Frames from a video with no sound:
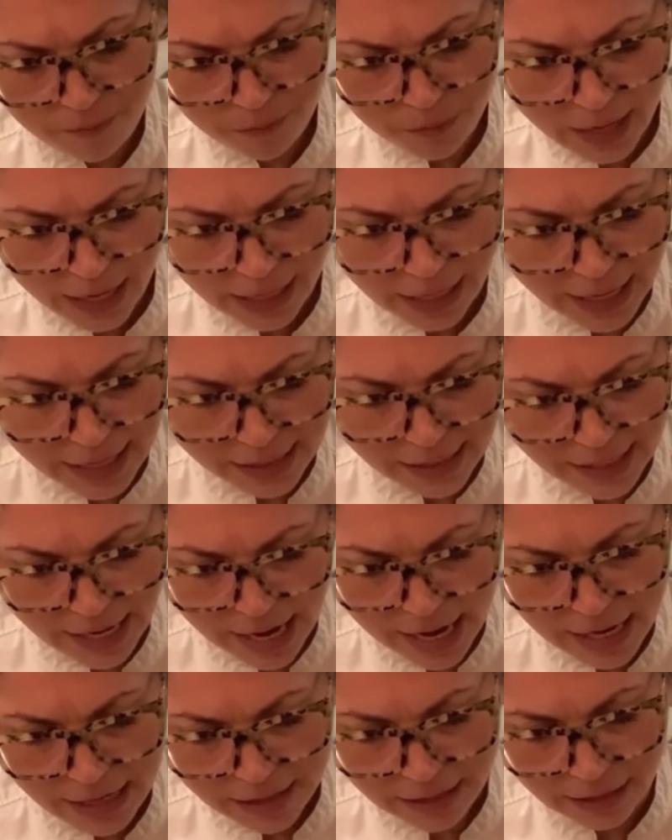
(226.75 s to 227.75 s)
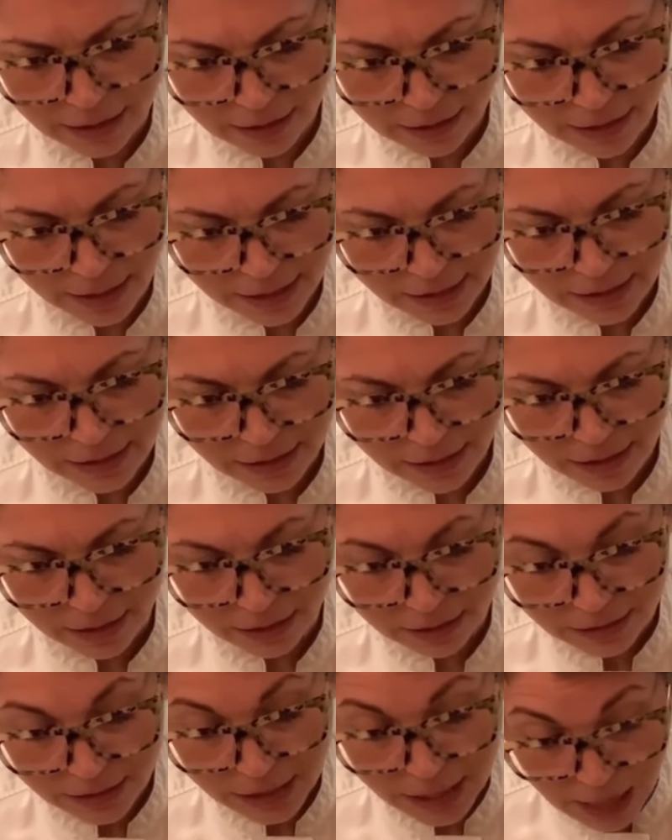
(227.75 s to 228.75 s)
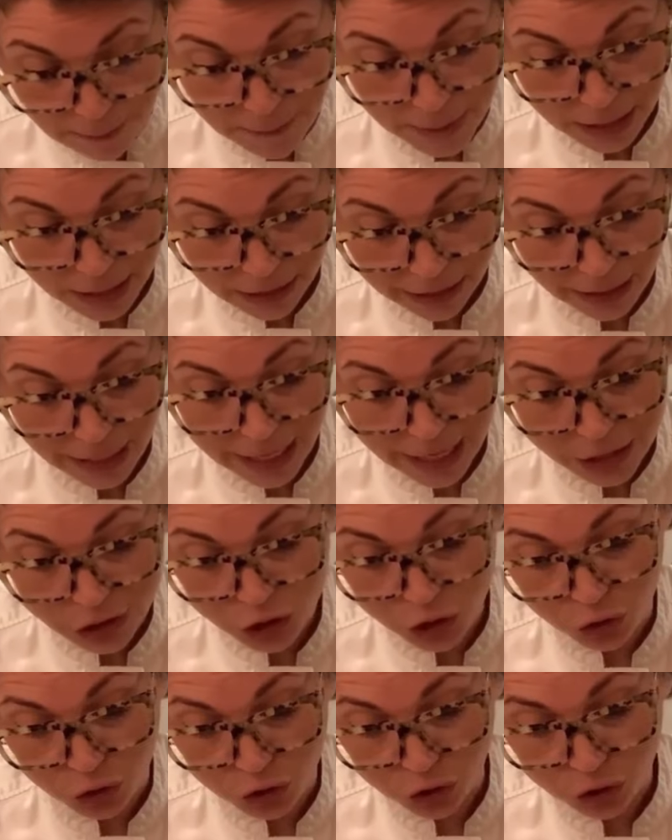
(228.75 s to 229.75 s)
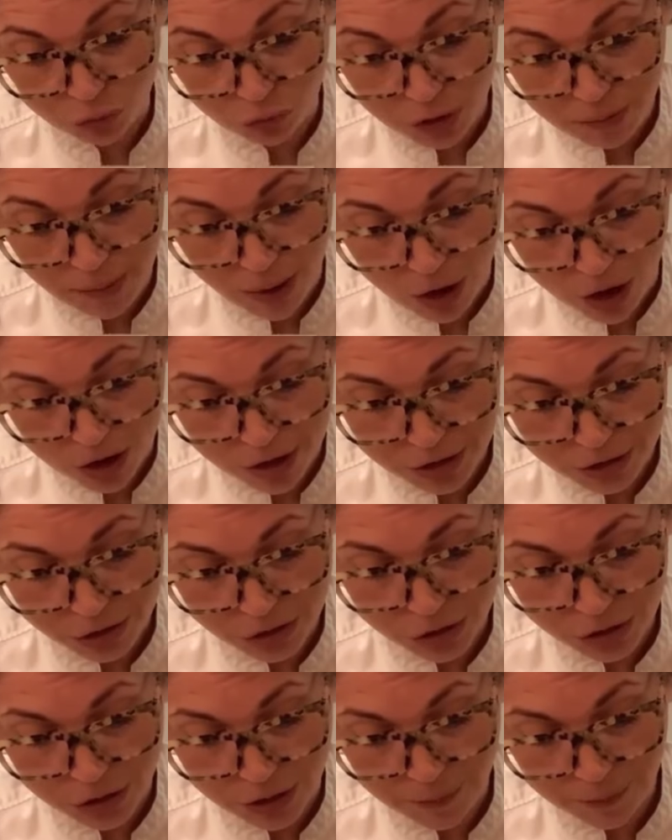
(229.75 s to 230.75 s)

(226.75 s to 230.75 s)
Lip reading: Like I said, it's typically 2 to 3 parts